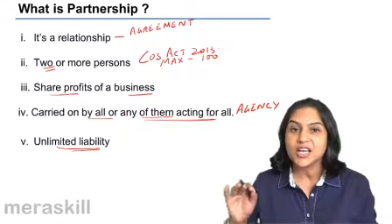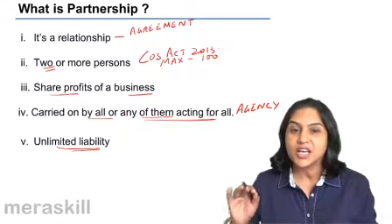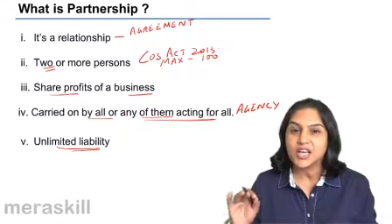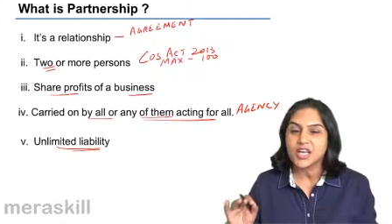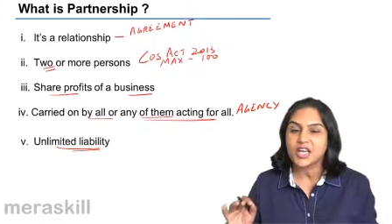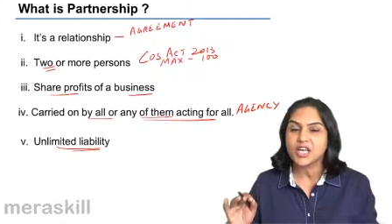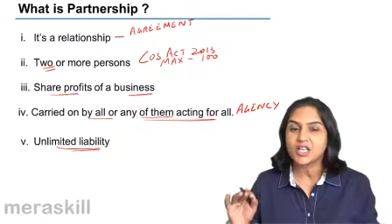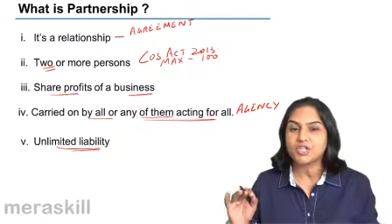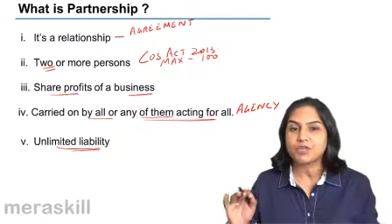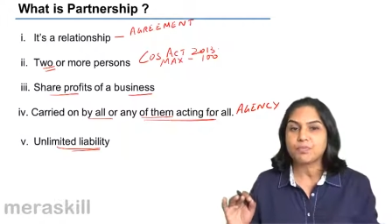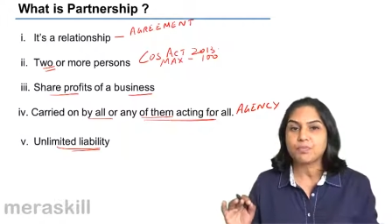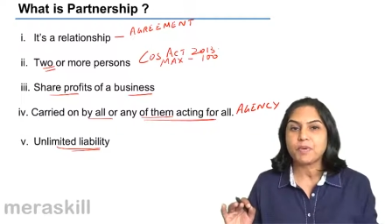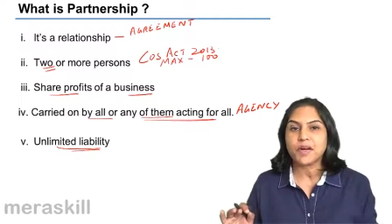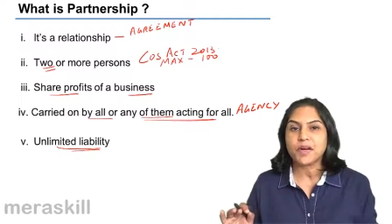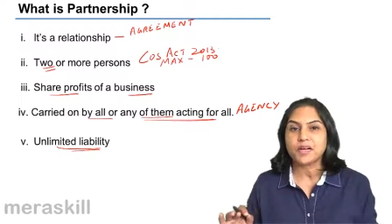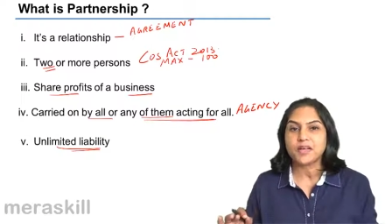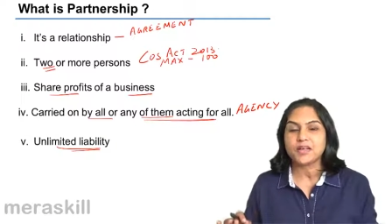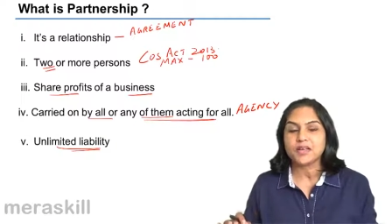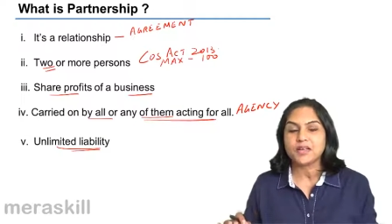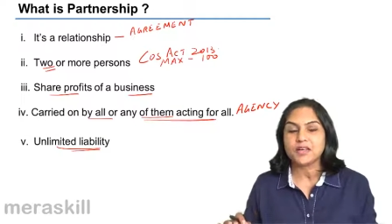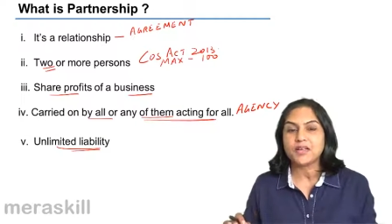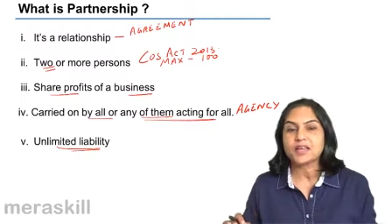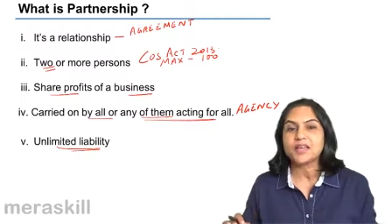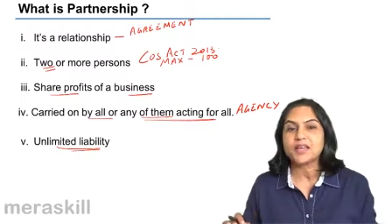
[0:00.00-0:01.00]
Each
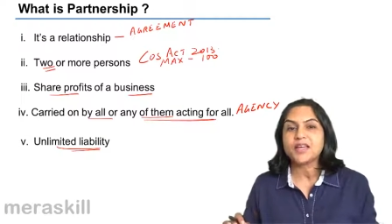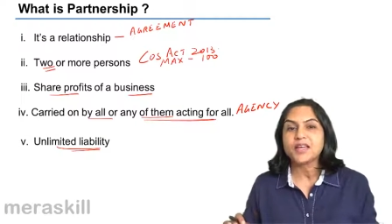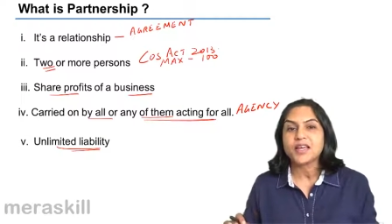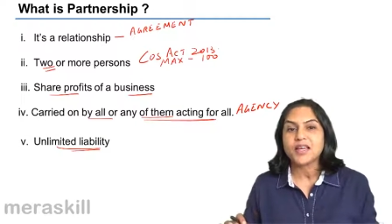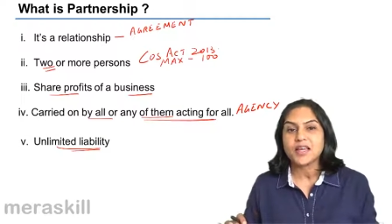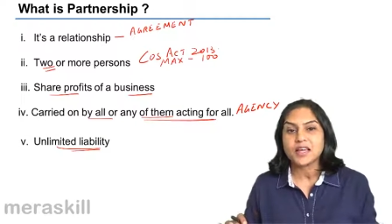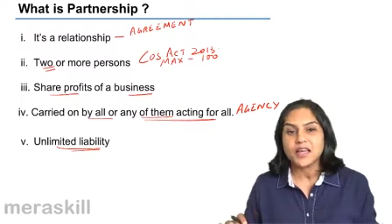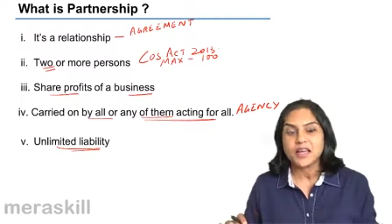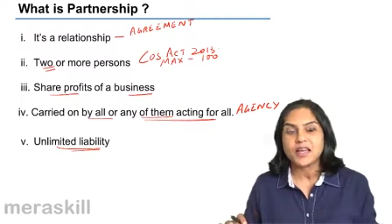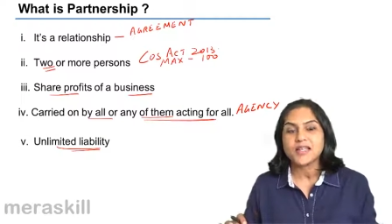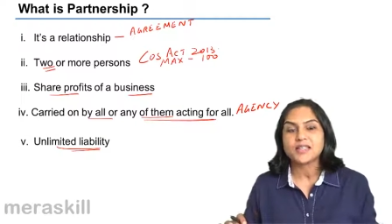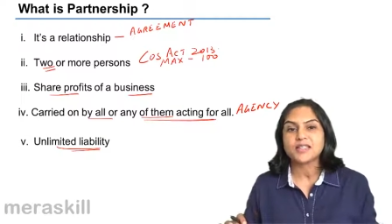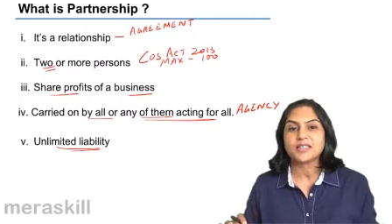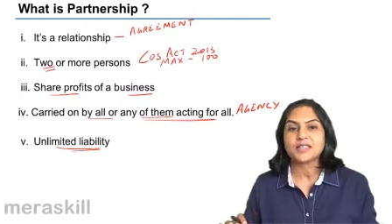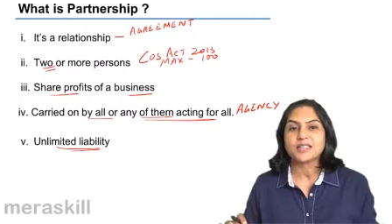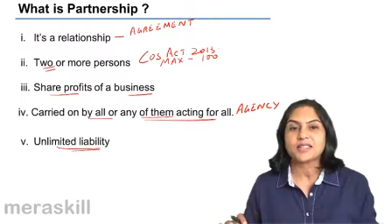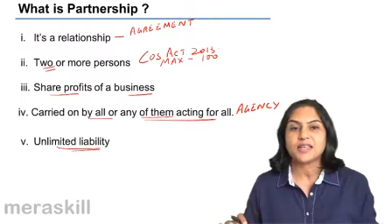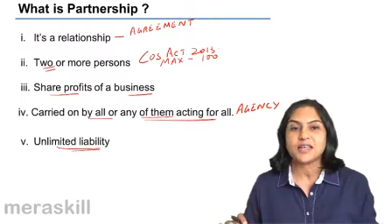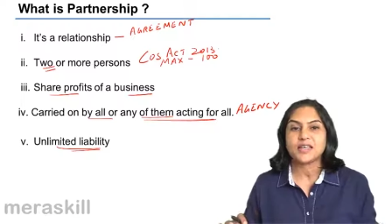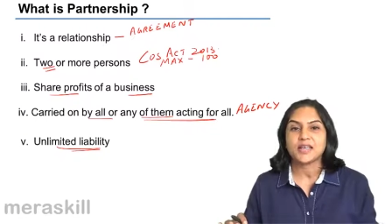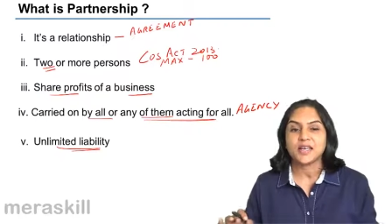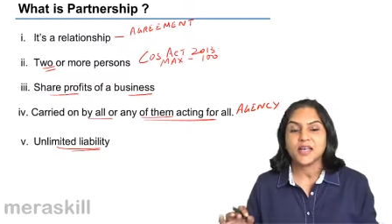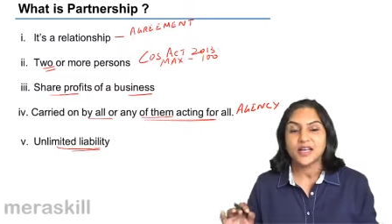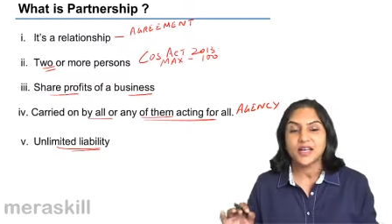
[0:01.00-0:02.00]
partner is
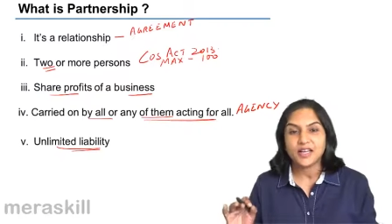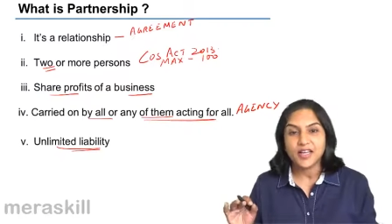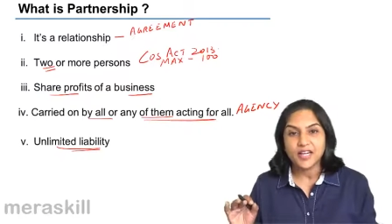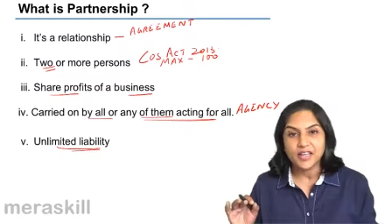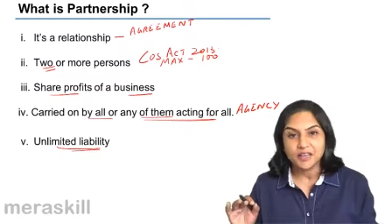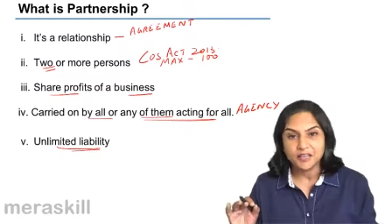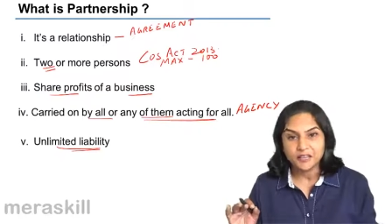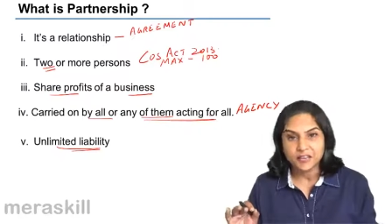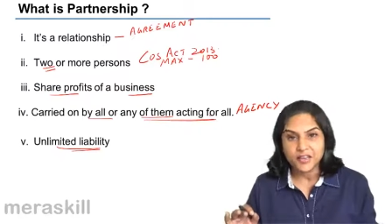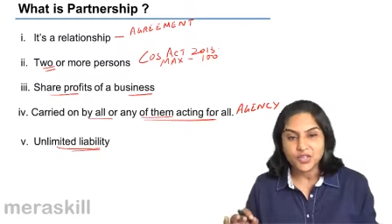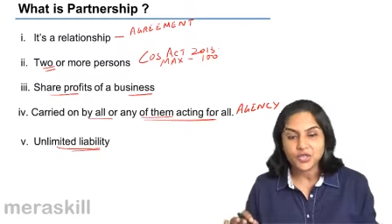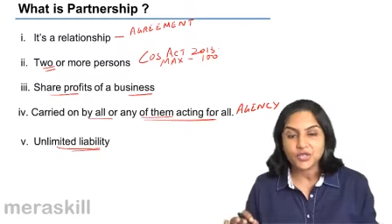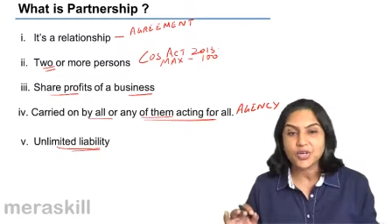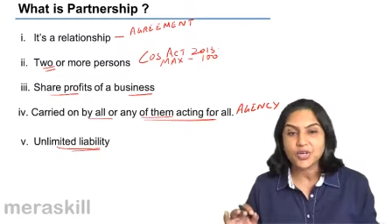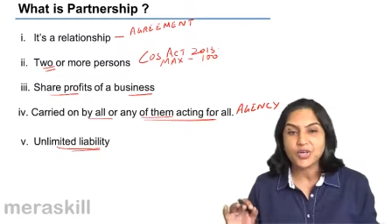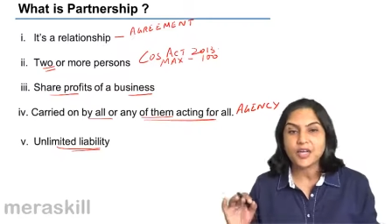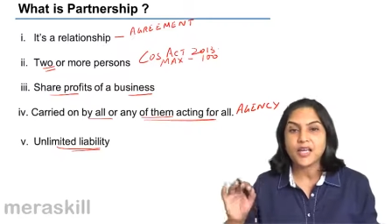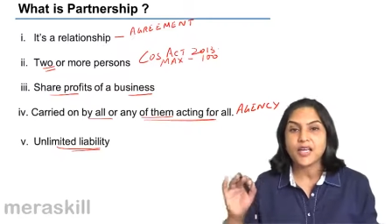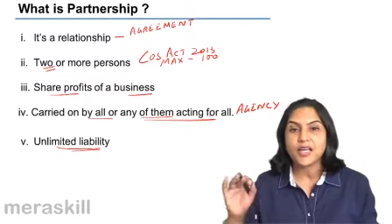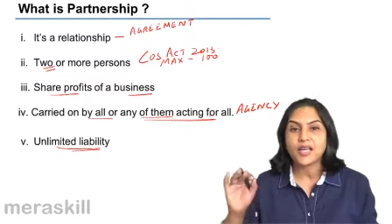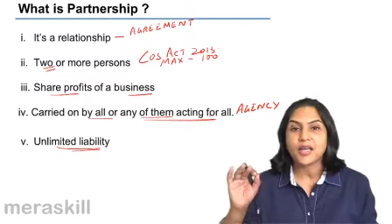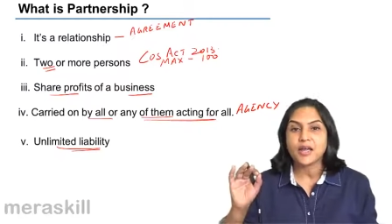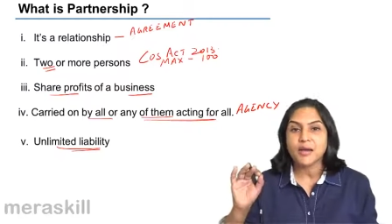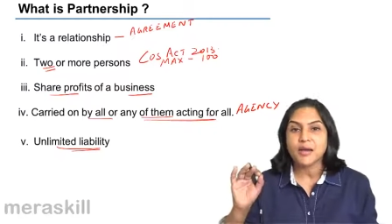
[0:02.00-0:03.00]

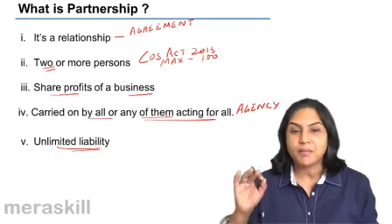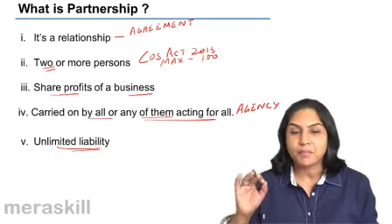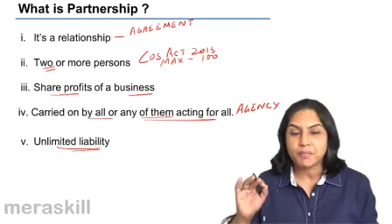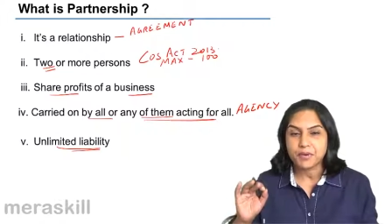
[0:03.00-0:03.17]
individually,